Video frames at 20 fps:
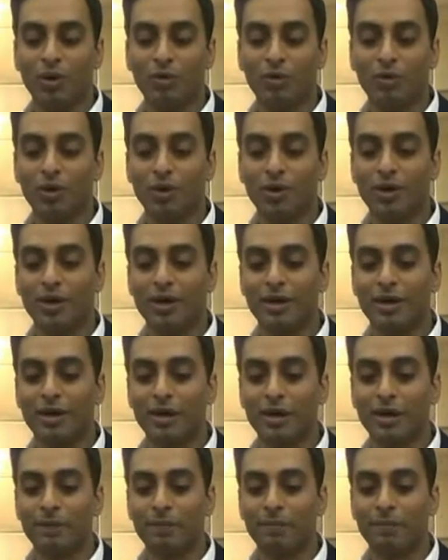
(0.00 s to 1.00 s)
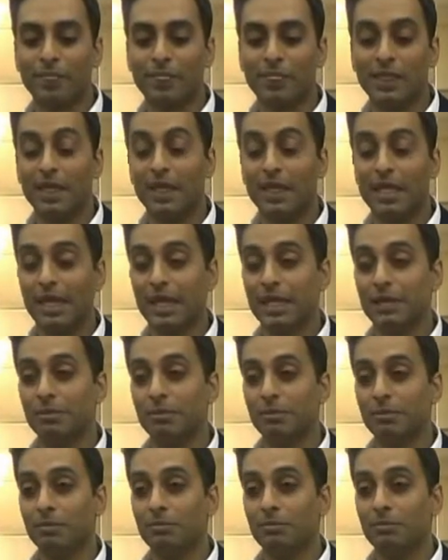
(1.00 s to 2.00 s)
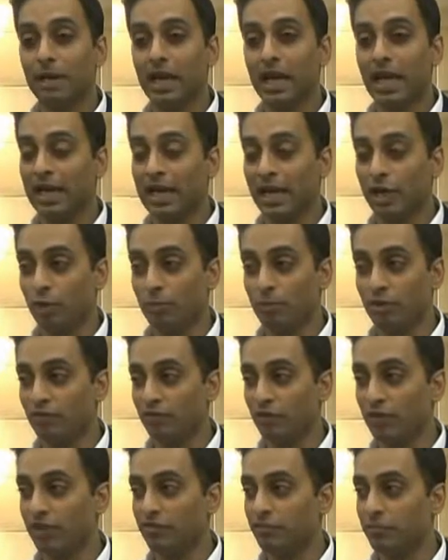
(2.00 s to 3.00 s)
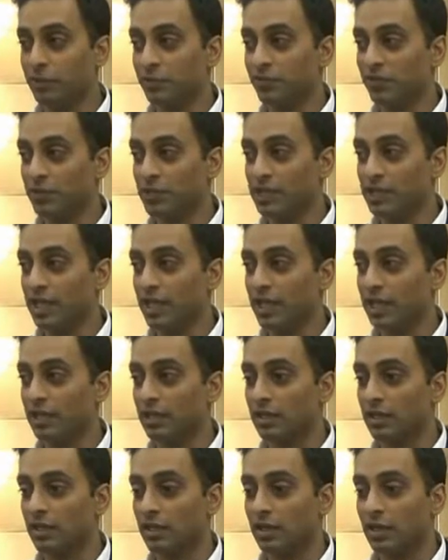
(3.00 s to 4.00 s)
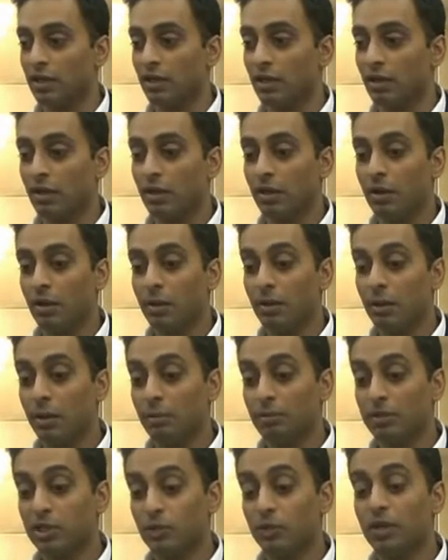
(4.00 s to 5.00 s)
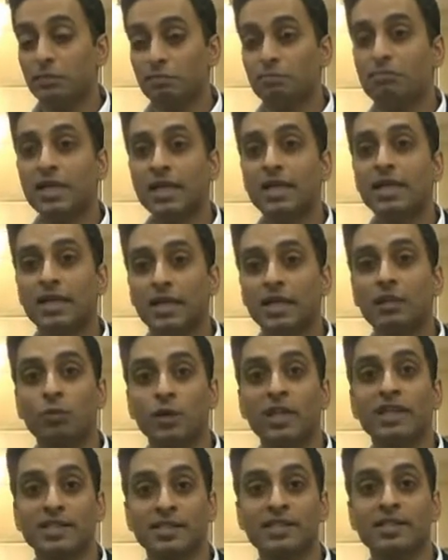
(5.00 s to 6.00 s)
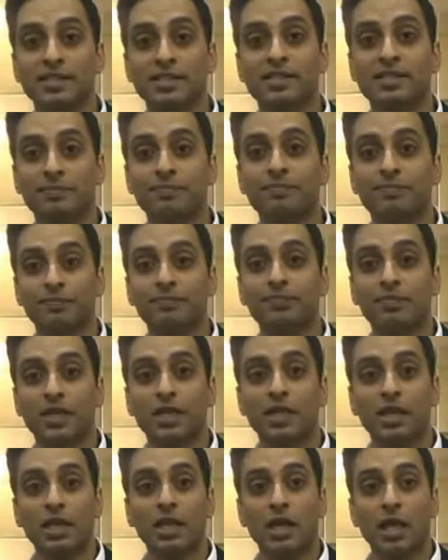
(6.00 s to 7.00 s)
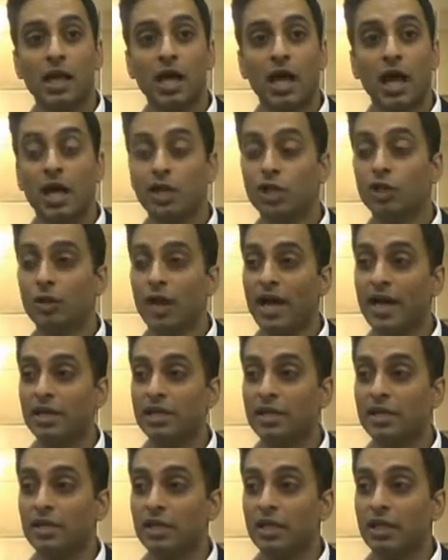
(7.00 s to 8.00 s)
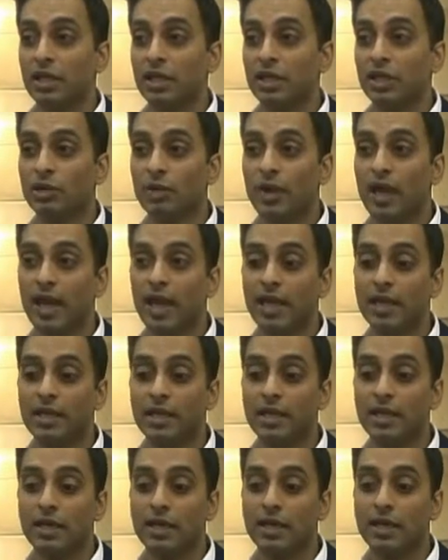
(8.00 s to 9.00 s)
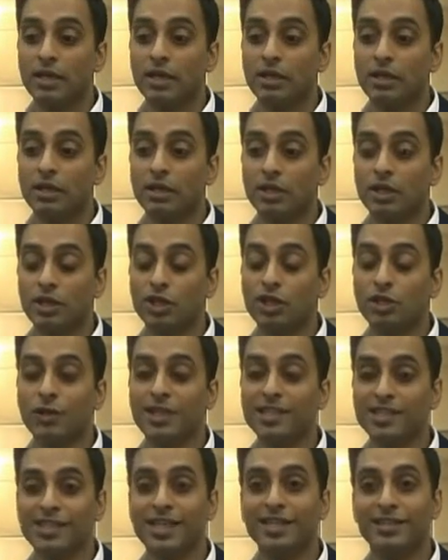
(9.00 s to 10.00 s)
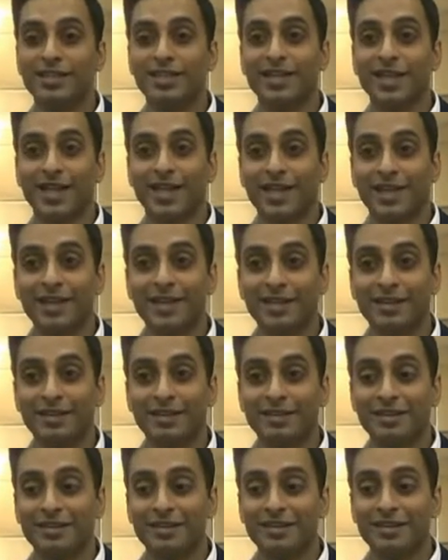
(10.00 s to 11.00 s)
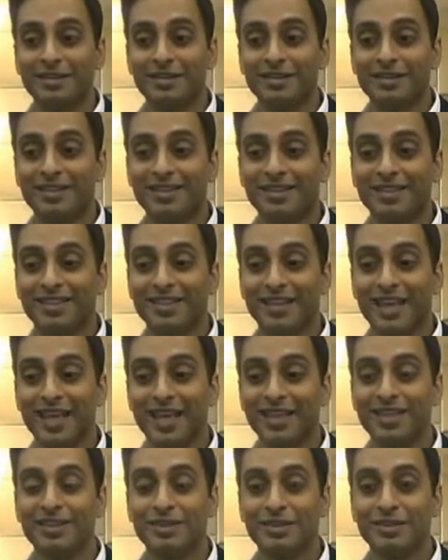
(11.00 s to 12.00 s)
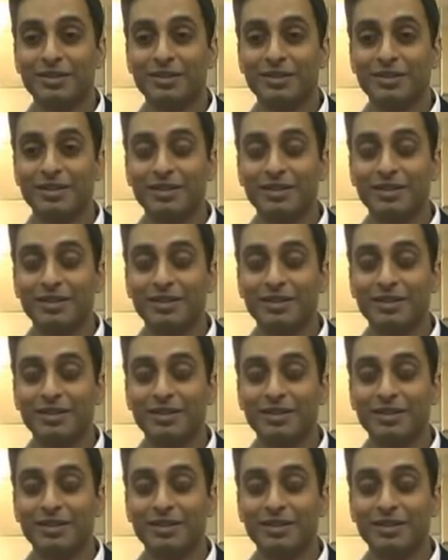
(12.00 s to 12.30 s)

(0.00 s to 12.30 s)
were, and I hope you forgive me for saying it, between bigoted and racist. You had the USA Today, the head